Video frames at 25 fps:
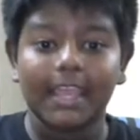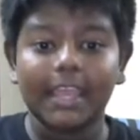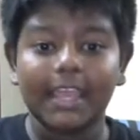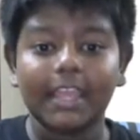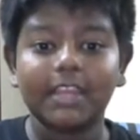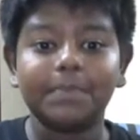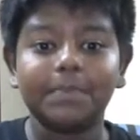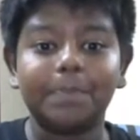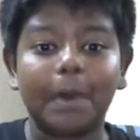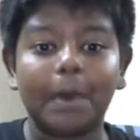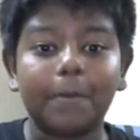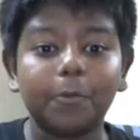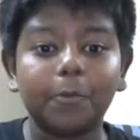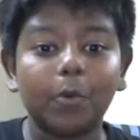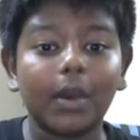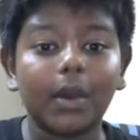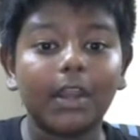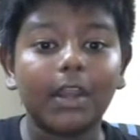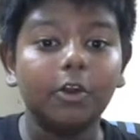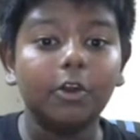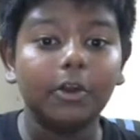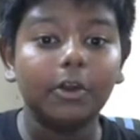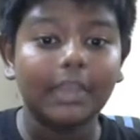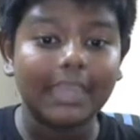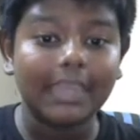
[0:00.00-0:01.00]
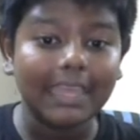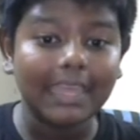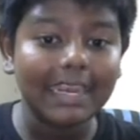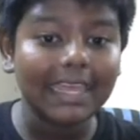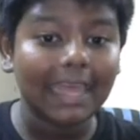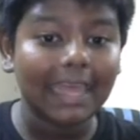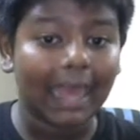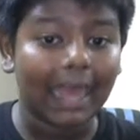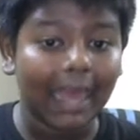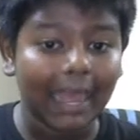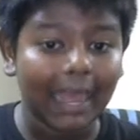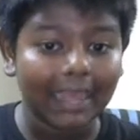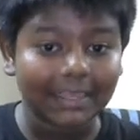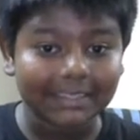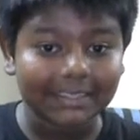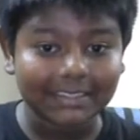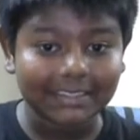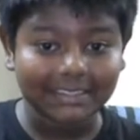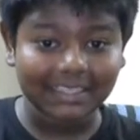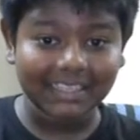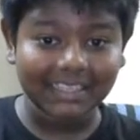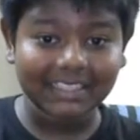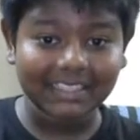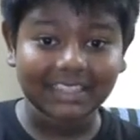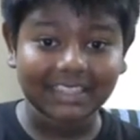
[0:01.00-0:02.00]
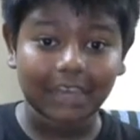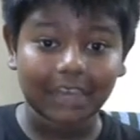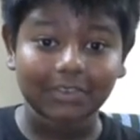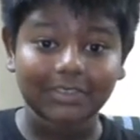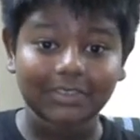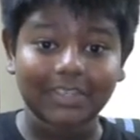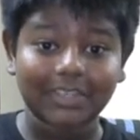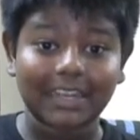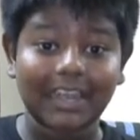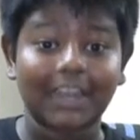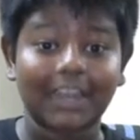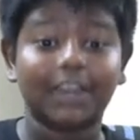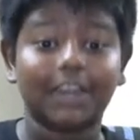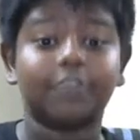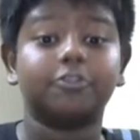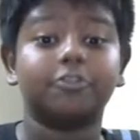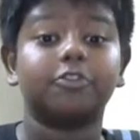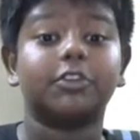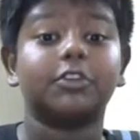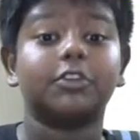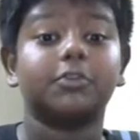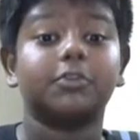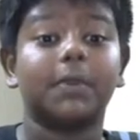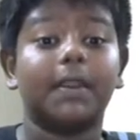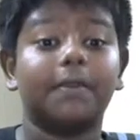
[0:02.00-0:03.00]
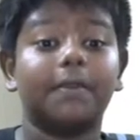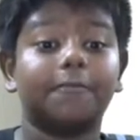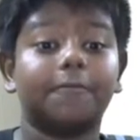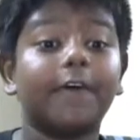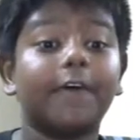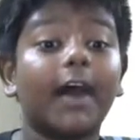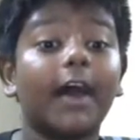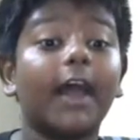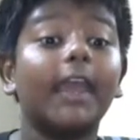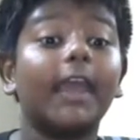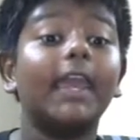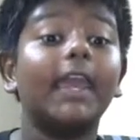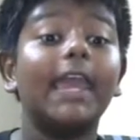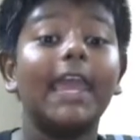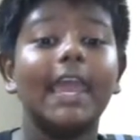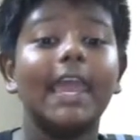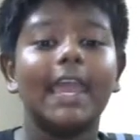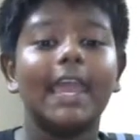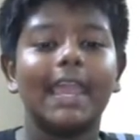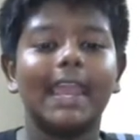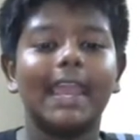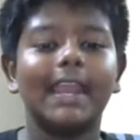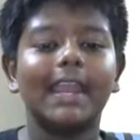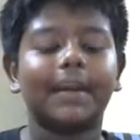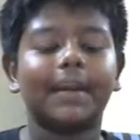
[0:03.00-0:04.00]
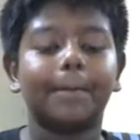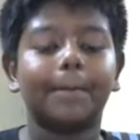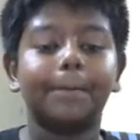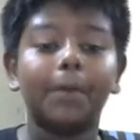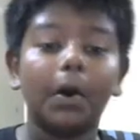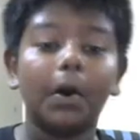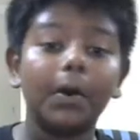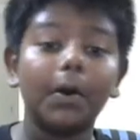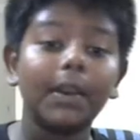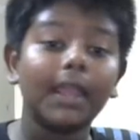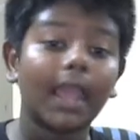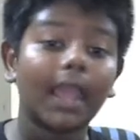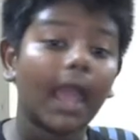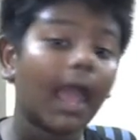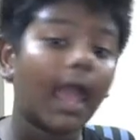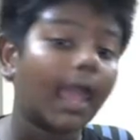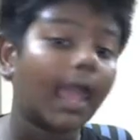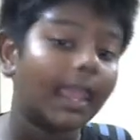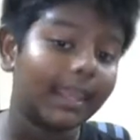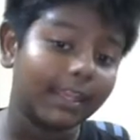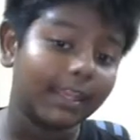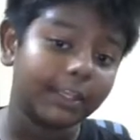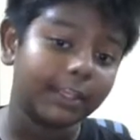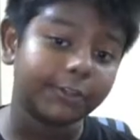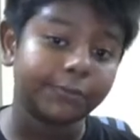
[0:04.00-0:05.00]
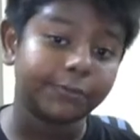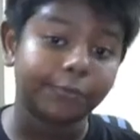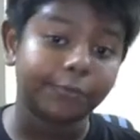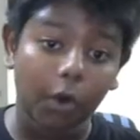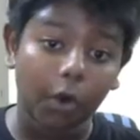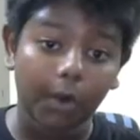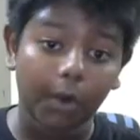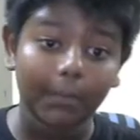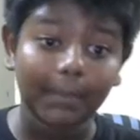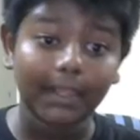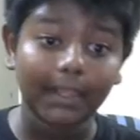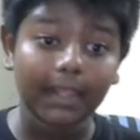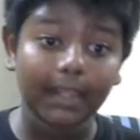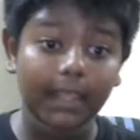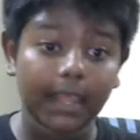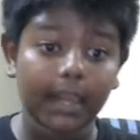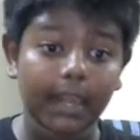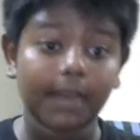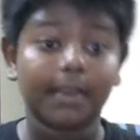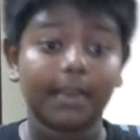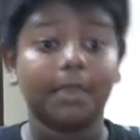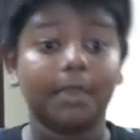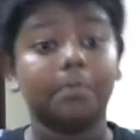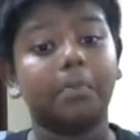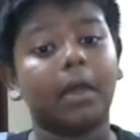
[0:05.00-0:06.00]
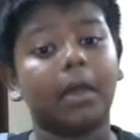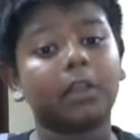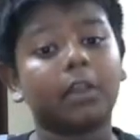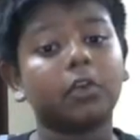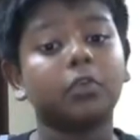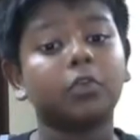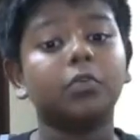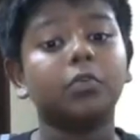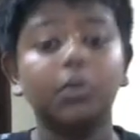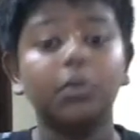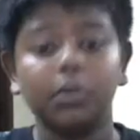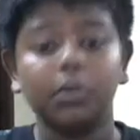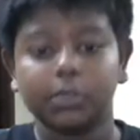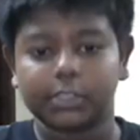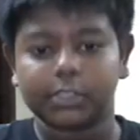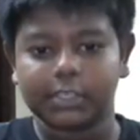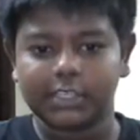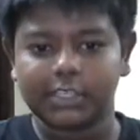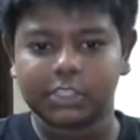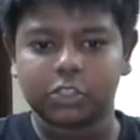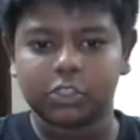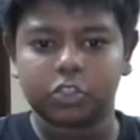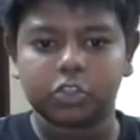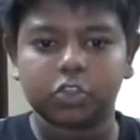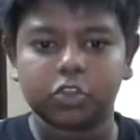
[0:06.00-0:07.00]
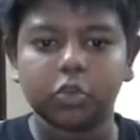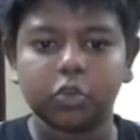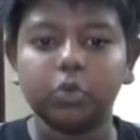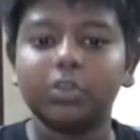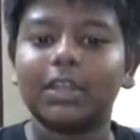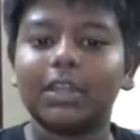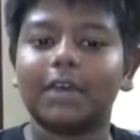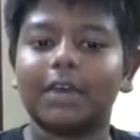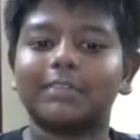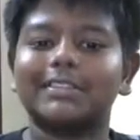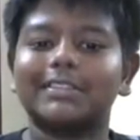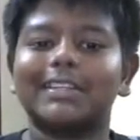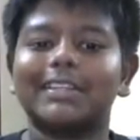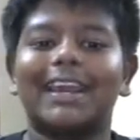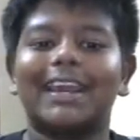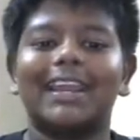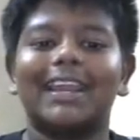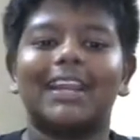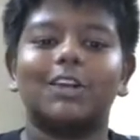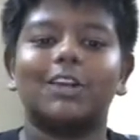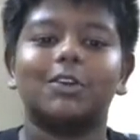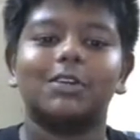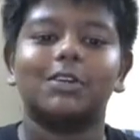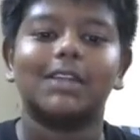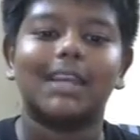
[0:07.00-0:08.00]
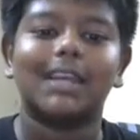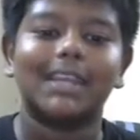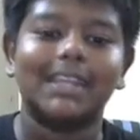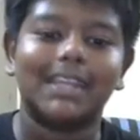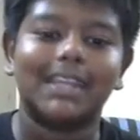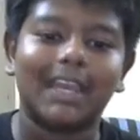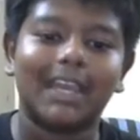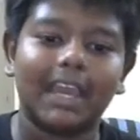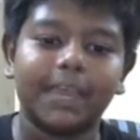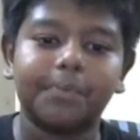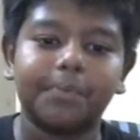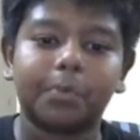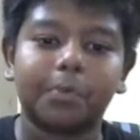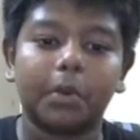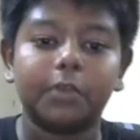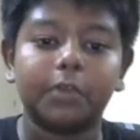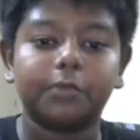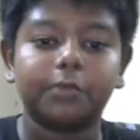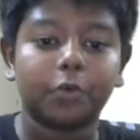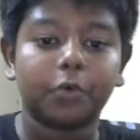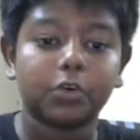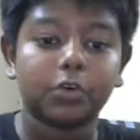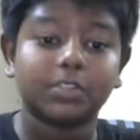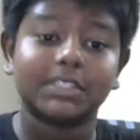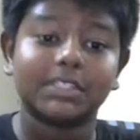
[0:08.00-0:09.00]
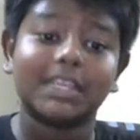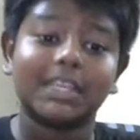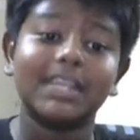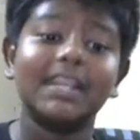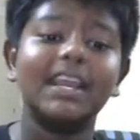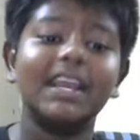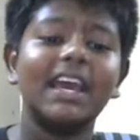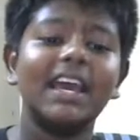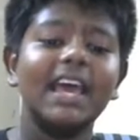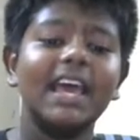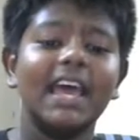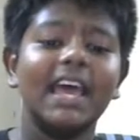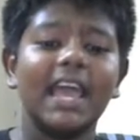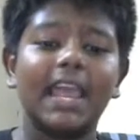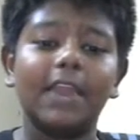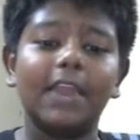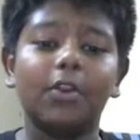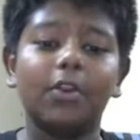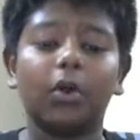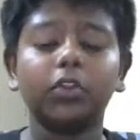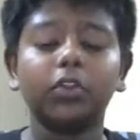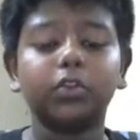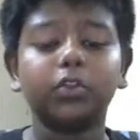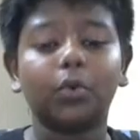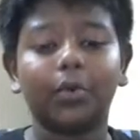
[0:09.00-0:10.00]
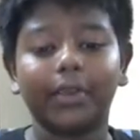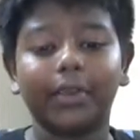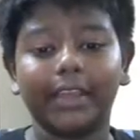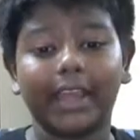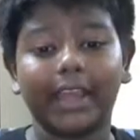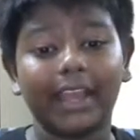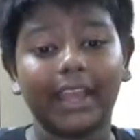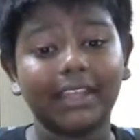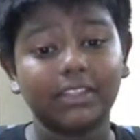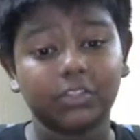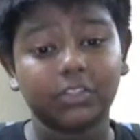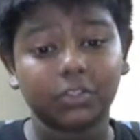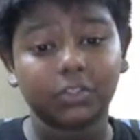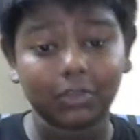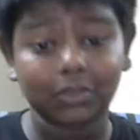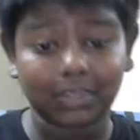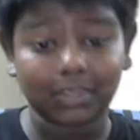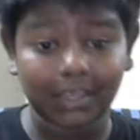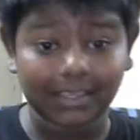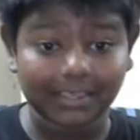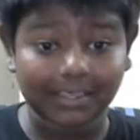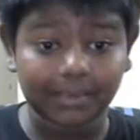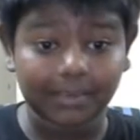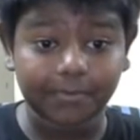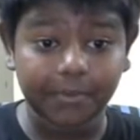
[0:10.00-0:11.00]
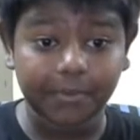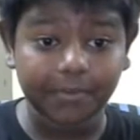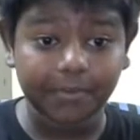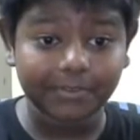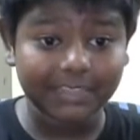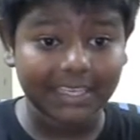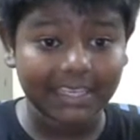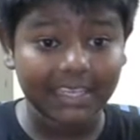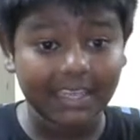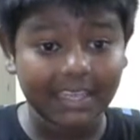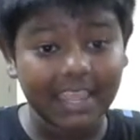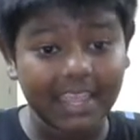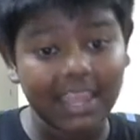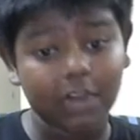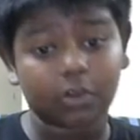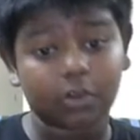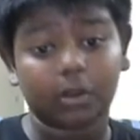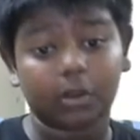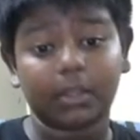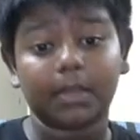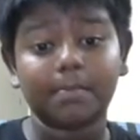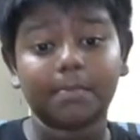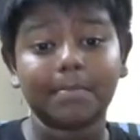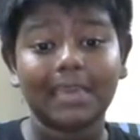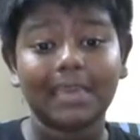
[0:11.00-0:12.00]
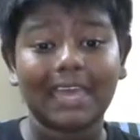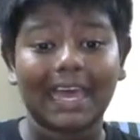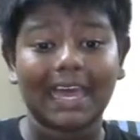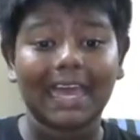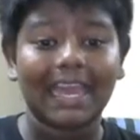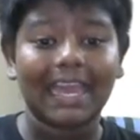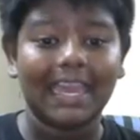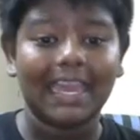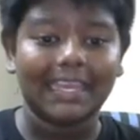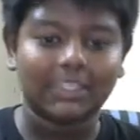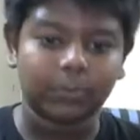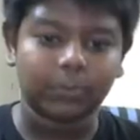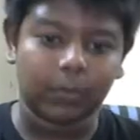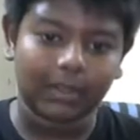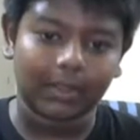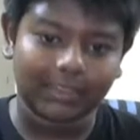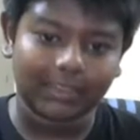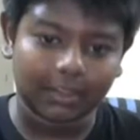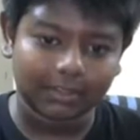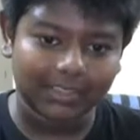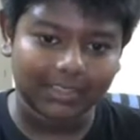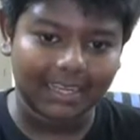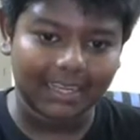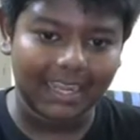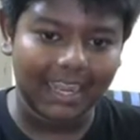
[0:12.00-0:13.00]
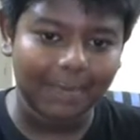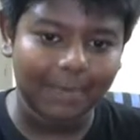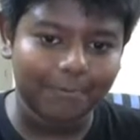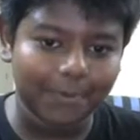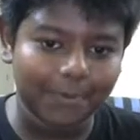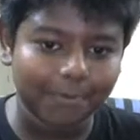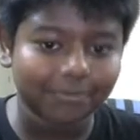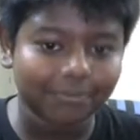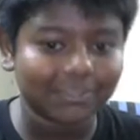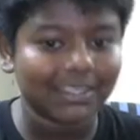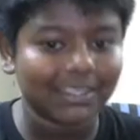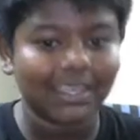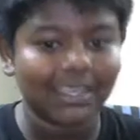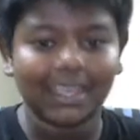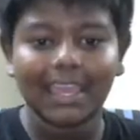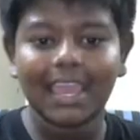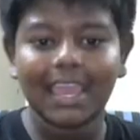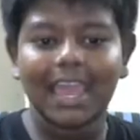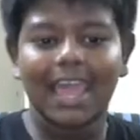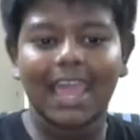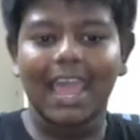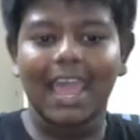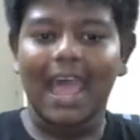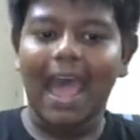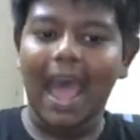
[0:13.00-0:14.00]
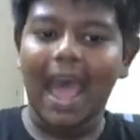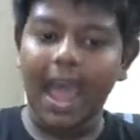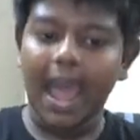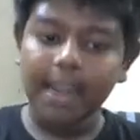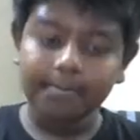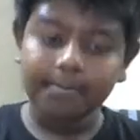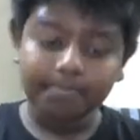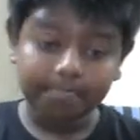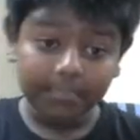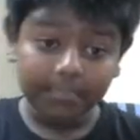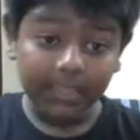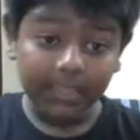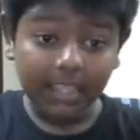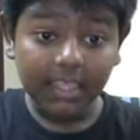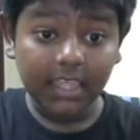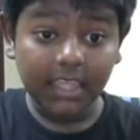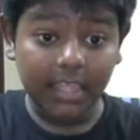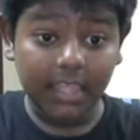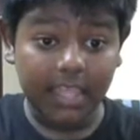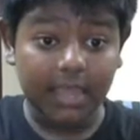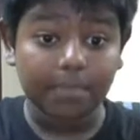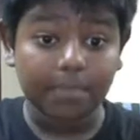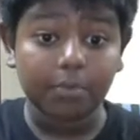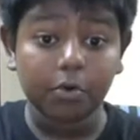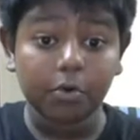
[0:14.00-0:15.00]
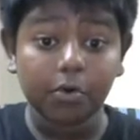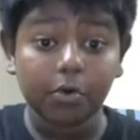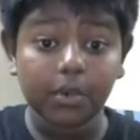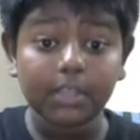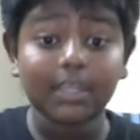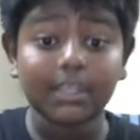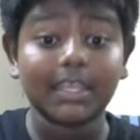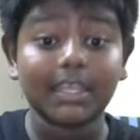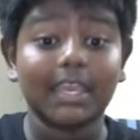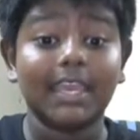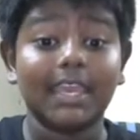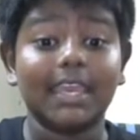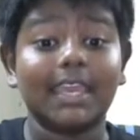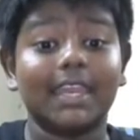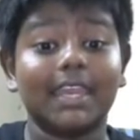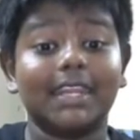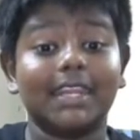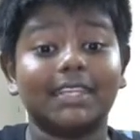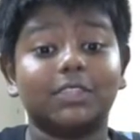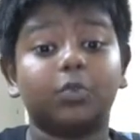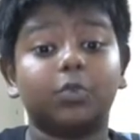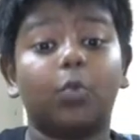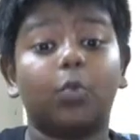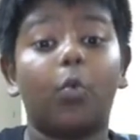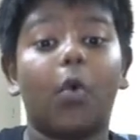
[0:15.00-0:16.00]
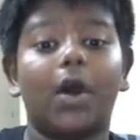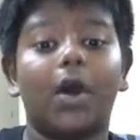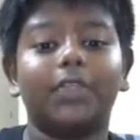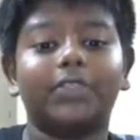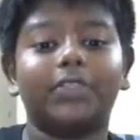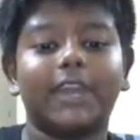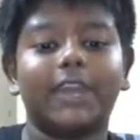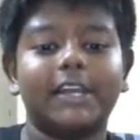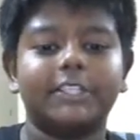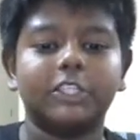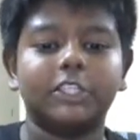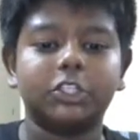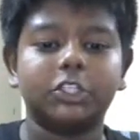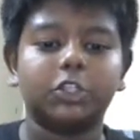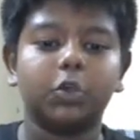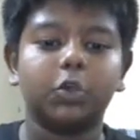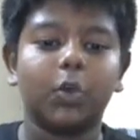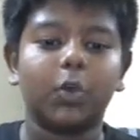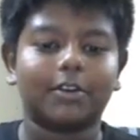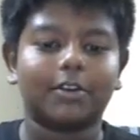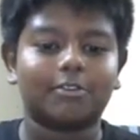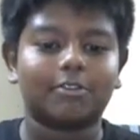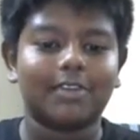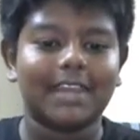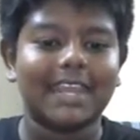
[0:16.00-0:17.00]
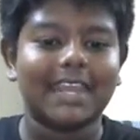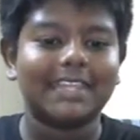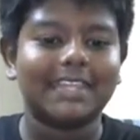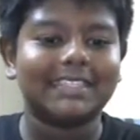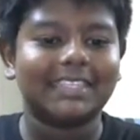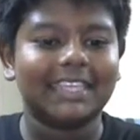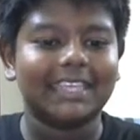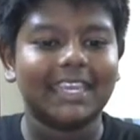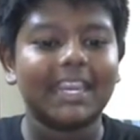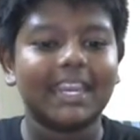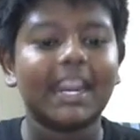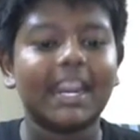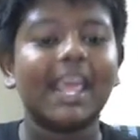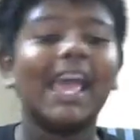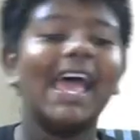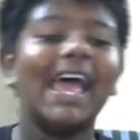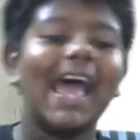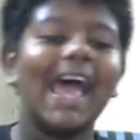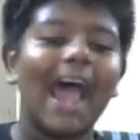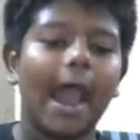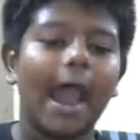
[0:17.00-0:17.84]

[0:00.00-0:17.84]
In Papua New Guinea, it's 6,925. In Cambodia, it is 4 million. In Belarus, it's 2,999.14. In North Korea, it's 2,050. In Colombia, it's 1,850. And in Burundi, it is 1,218.